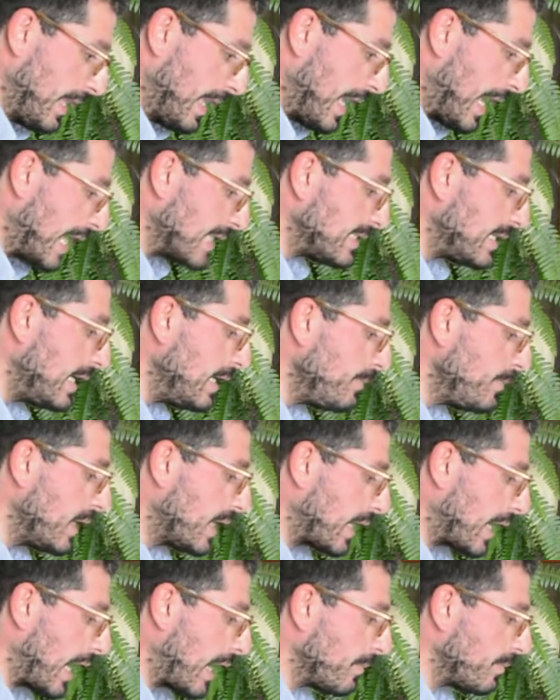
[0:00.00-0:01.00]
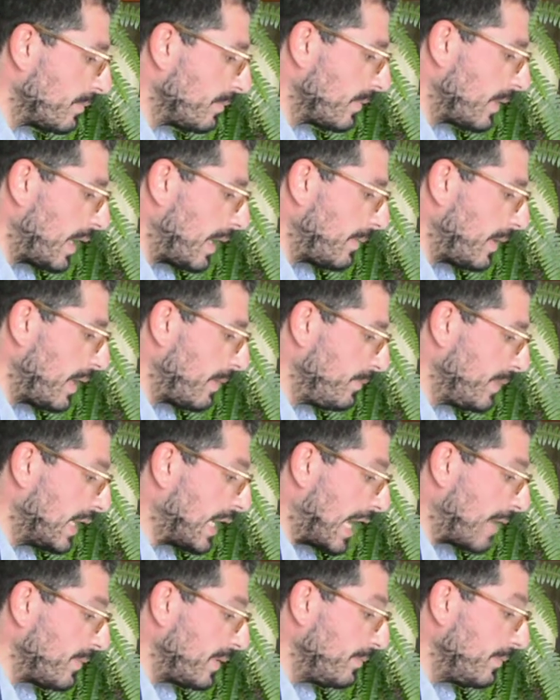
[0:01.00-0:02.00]
And he became
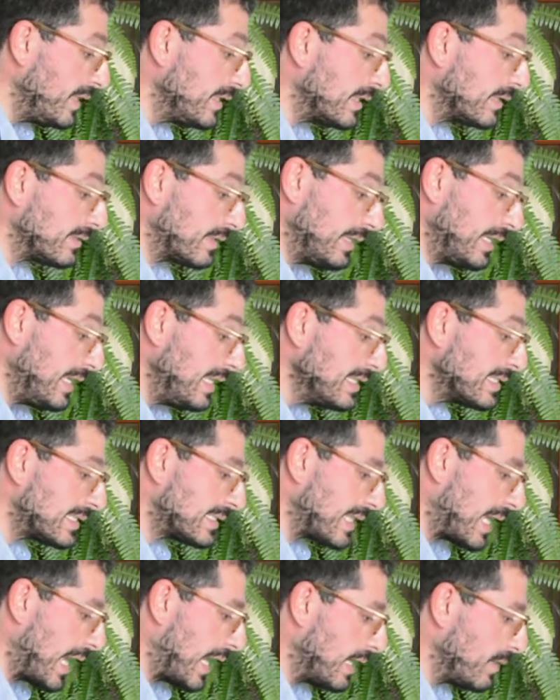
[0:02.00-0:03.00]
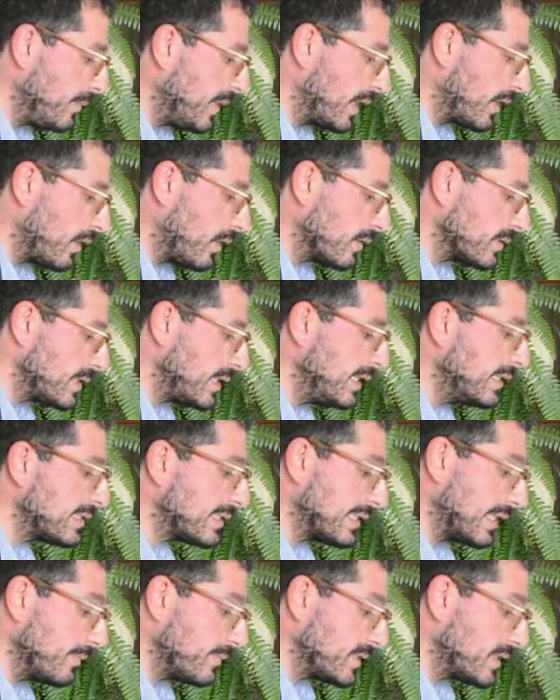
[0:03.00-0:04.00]
immediately insane because it
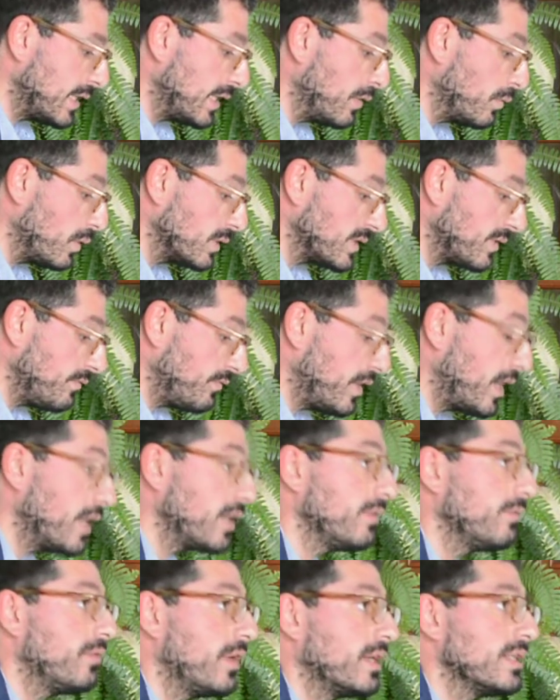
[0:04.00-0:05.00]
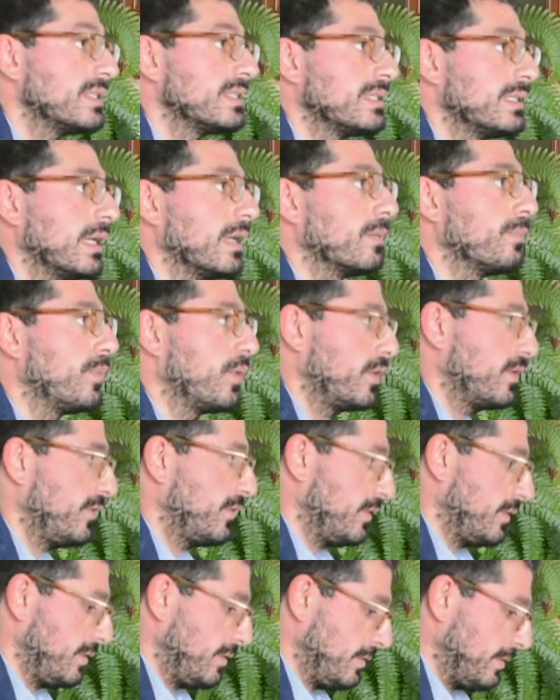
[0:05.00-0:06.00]
seems he was a very, very stingy person.